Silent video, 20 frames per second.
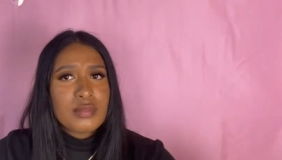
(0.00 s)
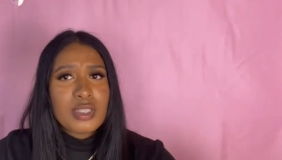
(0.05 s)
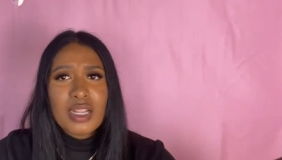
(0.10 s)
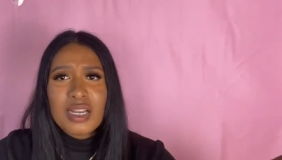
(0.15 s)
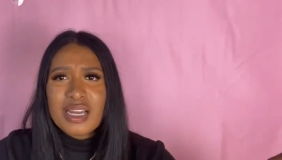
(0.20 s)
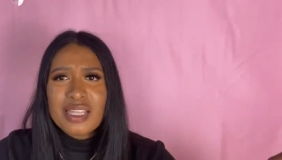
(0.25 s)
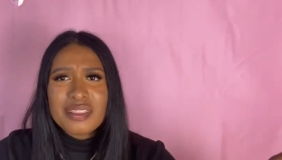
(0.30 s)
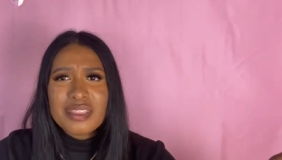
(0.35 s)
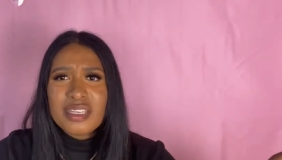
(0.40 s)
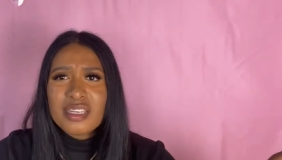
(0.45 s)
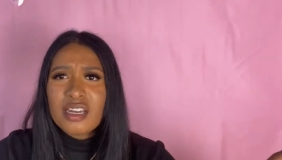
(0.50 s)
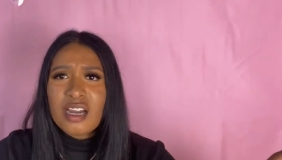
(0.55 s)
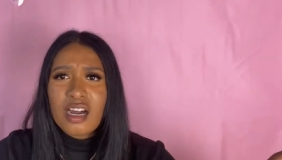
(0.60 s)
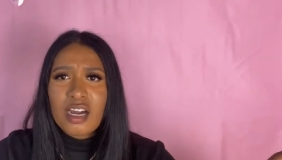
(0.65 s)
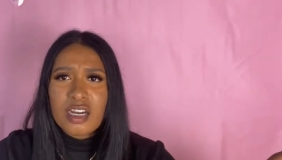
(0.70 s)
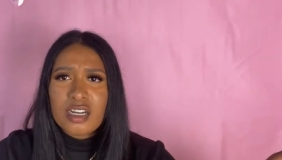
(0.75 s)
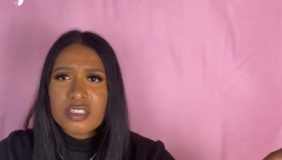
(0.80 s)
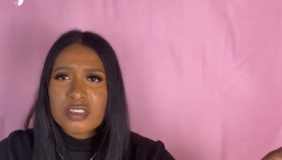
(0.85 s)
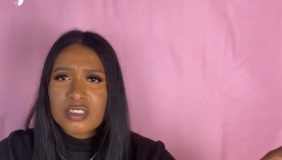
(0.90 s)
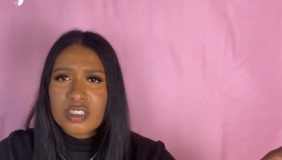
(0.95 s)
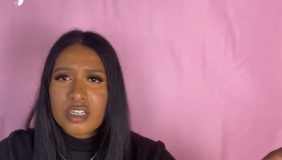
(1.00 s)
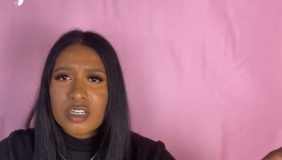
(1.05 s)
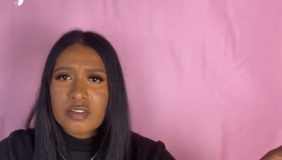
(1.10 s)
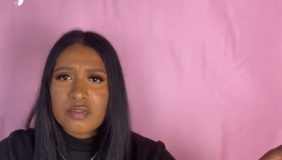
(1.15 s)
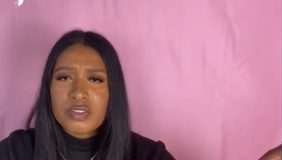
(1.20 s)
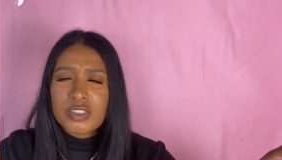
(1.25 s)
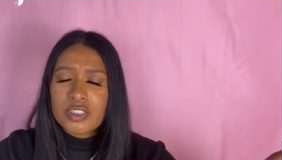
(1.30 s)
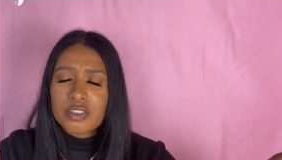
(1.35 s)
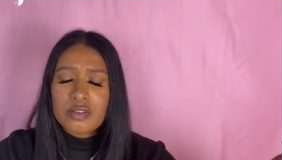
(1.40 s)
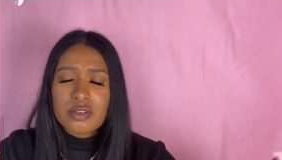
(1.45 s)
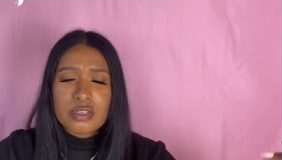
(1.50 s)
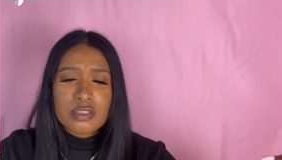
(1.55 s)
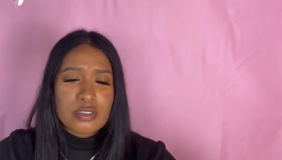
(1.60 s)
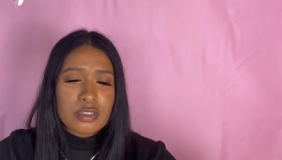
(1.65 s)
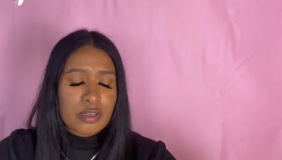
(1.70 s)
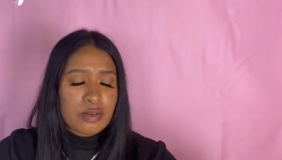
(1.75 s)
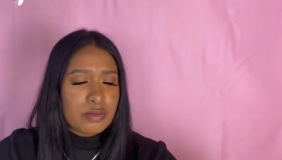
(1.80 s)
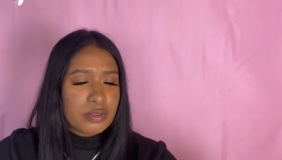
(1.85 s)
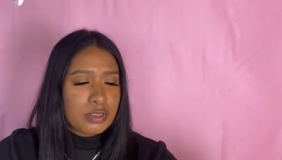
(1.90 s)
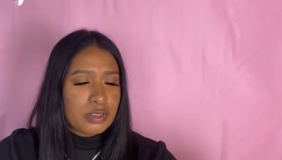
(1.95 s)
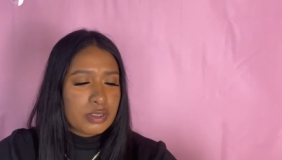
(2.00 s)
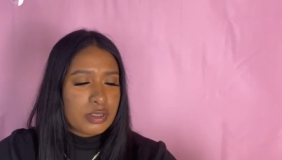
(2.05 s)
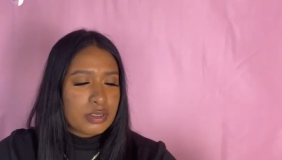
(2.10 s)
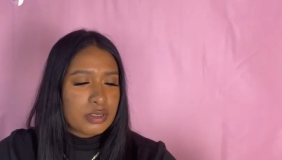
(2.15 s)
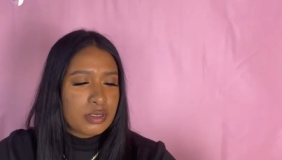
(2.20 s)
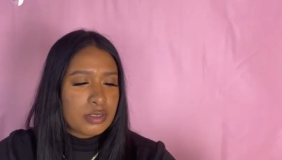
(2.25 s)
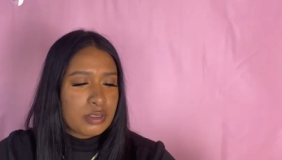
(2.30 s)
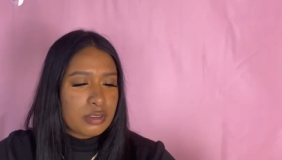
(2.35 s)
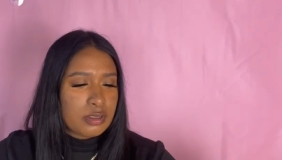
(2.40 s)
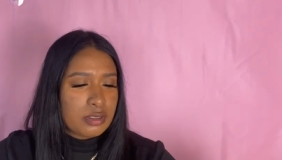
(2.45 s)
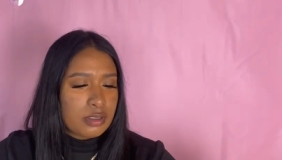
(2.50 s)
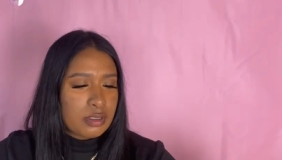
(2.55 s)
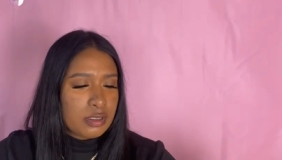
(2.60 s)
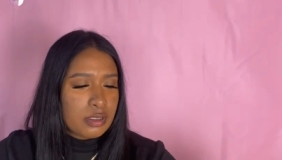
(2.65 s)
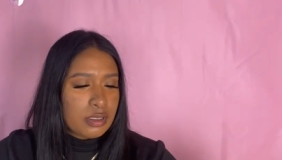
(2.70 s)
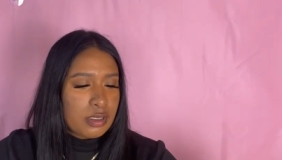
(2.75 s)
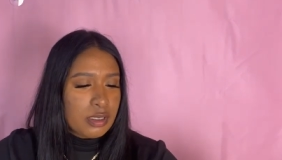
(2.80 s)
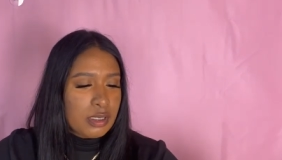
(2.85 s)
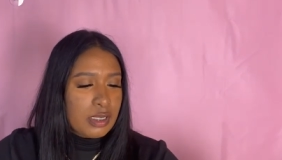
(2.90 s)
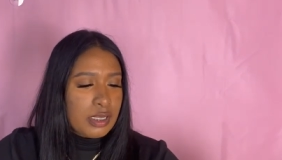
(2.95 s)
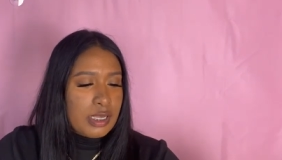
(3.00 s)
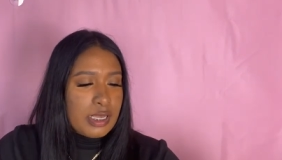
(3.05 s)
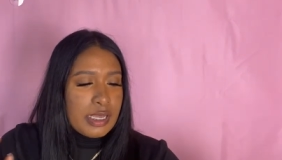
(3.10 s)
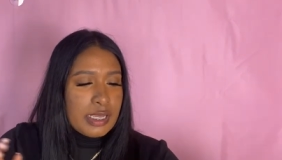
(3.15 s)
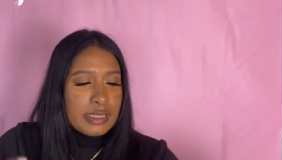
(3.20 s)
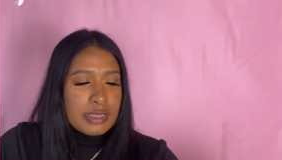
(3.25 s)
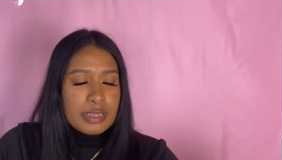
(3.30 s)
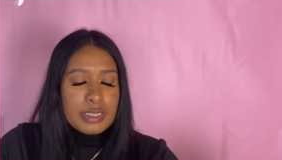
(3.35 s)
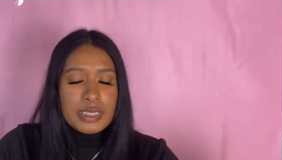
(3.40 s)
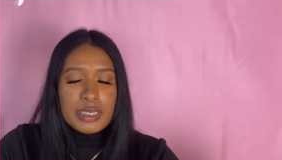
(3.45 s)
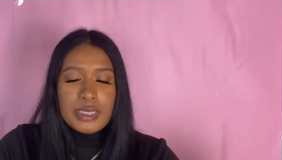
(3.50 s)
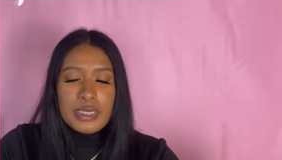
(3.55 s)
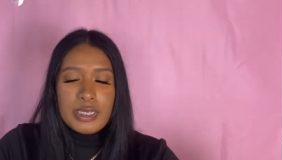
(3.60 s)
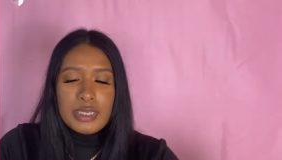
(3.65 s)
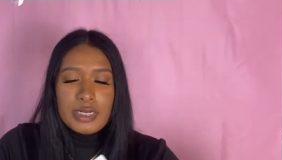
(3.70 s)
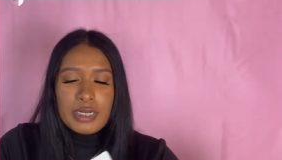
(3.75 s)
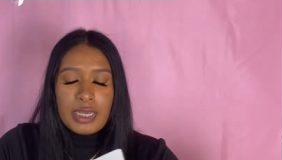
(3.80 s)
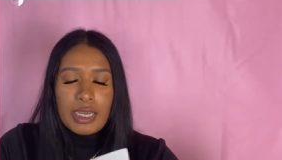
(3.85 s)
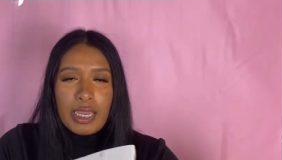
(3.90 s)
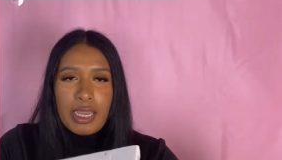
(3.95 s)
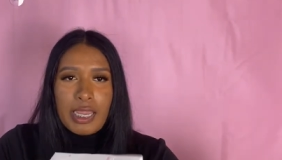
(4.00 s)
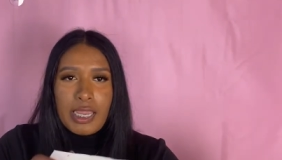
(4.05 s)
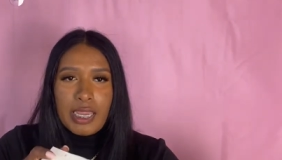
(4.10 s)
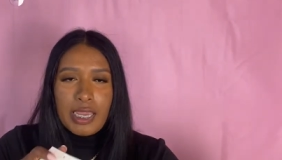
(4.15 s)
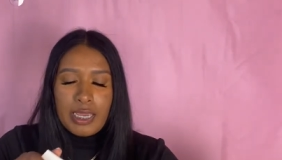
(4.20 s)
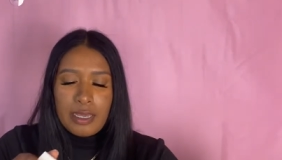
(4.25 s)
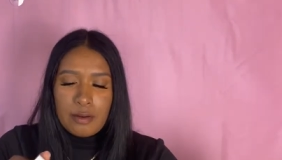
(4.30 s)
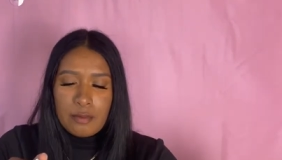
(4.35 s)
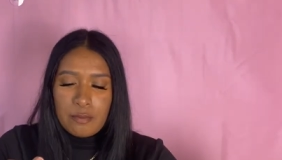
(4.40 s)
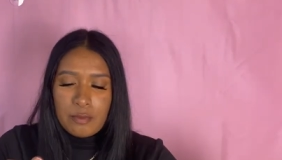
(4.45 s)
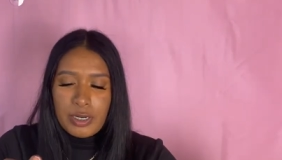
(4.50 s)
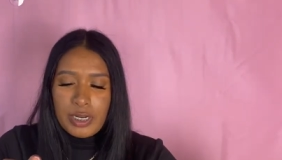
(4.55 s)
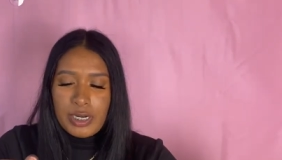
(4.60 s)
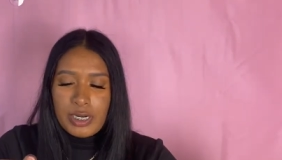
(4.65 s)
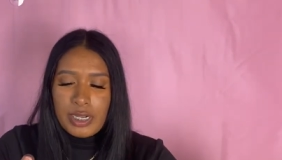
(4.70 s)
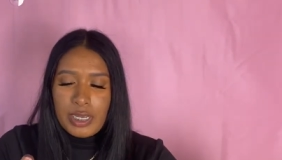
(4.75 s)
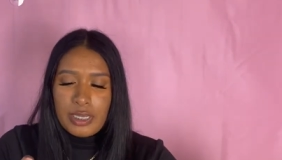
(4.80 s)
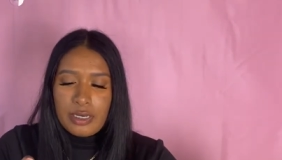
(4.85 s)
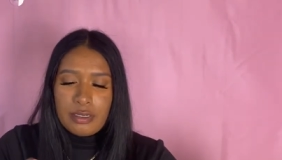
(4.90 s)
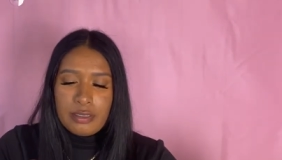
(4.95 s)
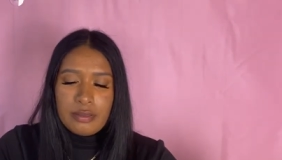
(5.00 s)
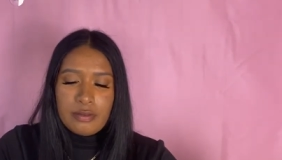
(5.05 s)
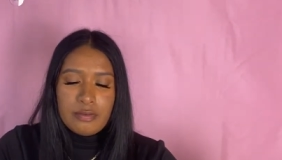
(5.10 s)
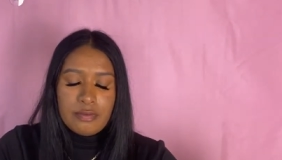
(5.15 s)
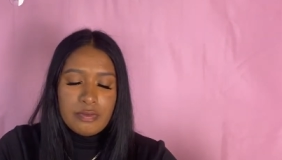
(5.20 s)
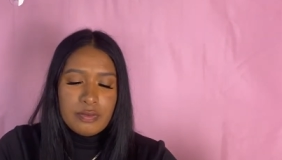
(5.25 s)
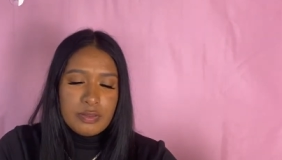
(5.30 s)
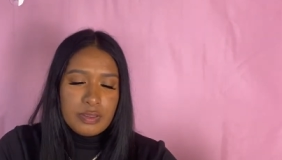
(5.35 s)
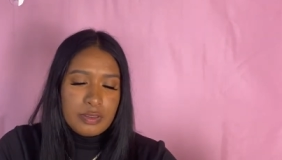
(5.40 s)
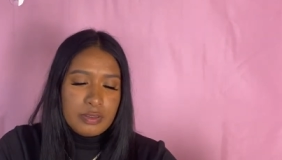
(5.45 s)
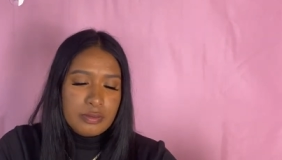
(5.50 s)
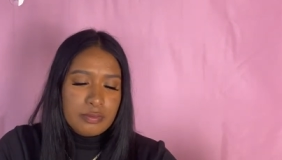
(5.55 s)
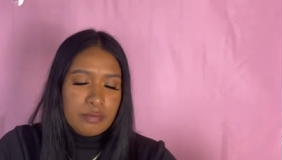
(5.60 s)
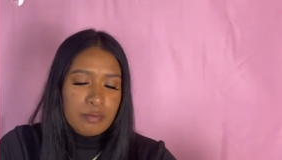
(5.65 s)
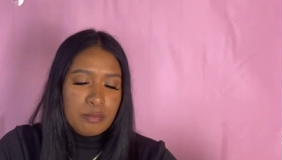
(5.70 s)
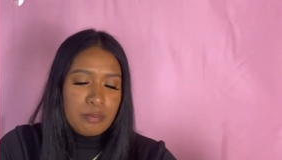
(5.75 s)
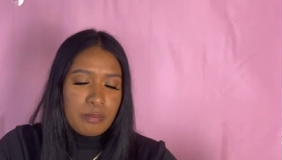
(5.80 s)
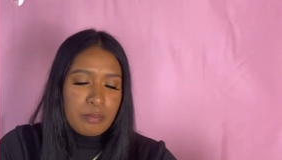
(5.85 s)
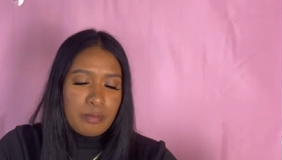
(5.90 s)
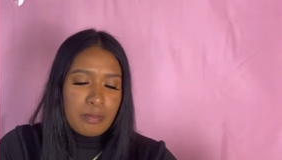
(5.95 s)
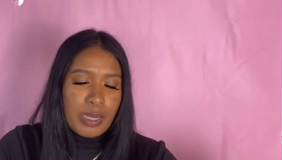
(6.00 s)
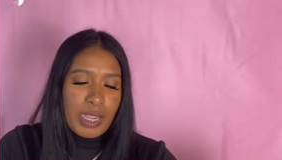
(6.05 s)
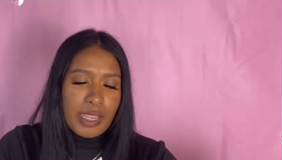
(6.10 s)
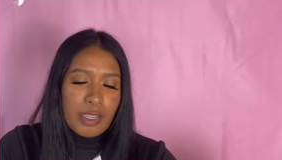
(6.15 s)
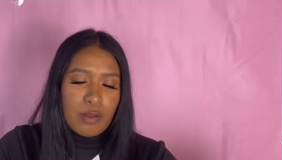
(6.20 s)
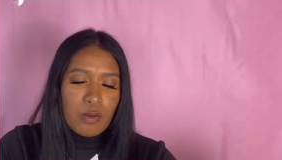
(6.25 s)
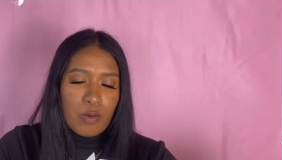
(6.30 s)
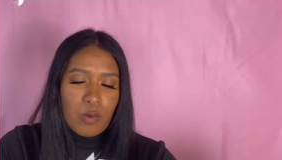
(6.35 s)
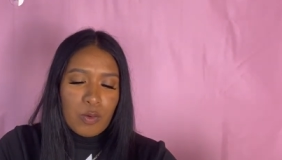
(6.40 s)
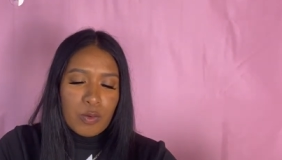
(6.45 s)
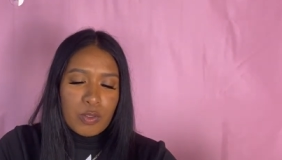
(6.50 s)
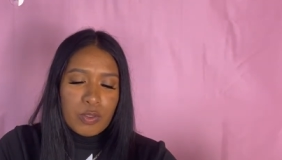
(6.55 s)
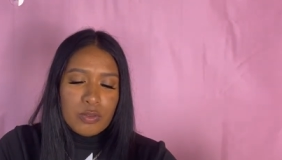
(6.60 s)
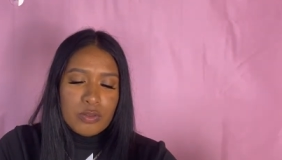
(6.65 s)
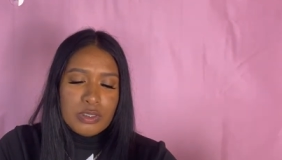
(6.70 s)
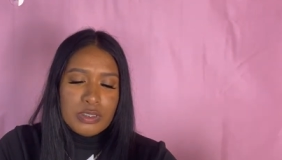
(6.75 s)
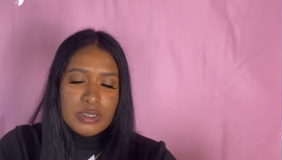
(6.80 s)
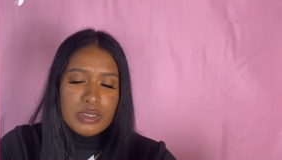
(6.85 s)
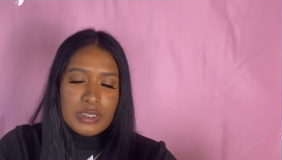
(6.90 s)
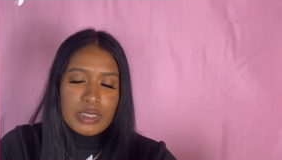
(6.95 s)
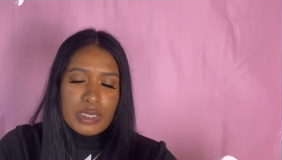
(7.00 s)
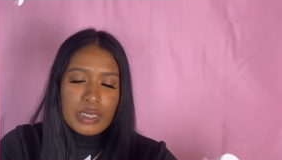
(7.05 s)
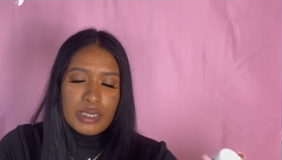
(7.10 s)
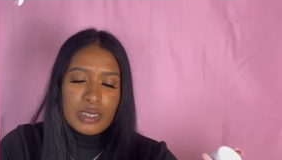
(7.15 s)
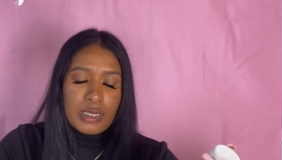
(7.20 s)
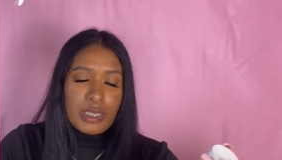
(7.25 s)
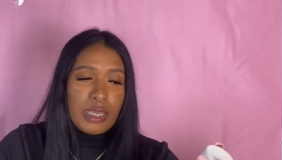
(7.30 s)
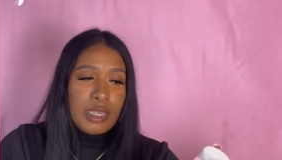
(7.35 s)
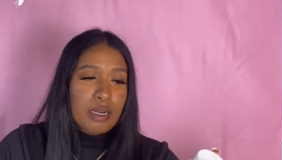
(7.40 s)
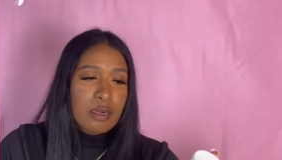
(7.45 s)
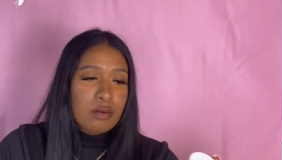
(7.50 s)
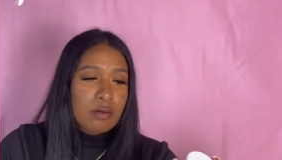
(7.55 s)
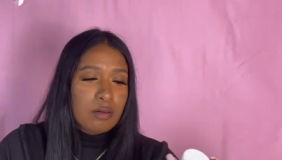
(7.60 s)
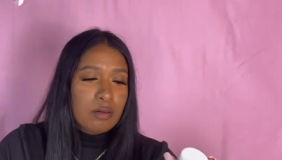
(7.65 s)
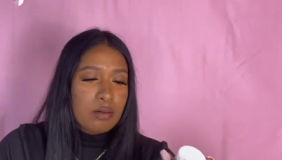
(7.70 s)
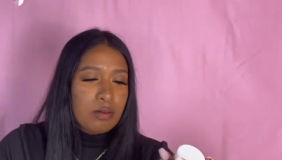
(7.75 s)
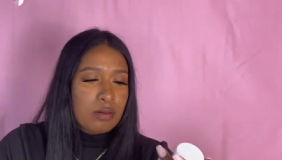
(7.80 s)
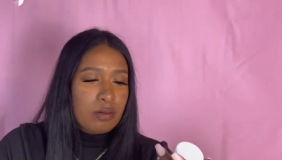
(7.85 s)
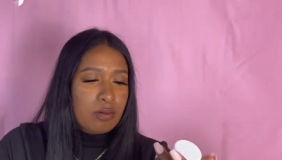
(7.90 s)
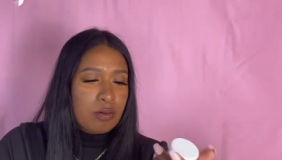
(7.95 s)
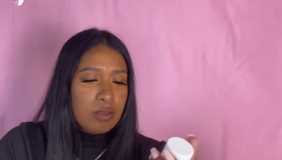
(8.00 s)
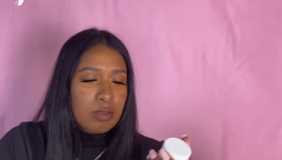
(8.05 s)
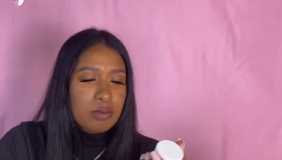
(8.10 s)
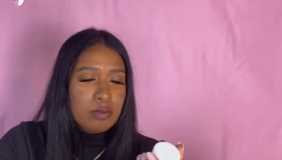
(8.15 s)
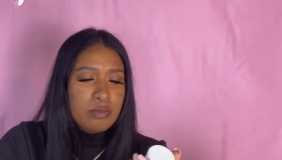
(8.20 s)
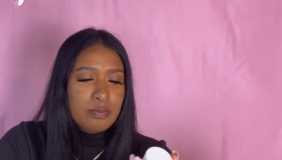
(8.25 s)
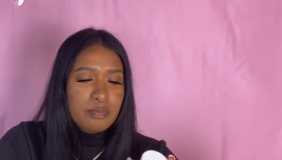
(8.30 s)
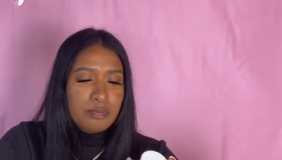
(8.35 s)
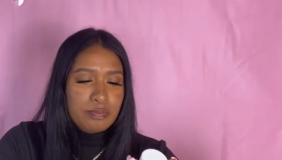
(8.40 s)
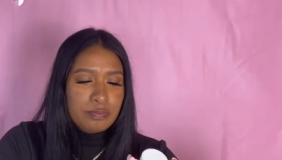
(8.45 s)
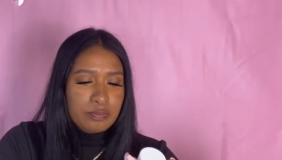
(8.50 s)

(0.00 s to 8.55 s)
I think all Dove deodorants are really good. Then I ran out of Bio Oil Skincare Oil.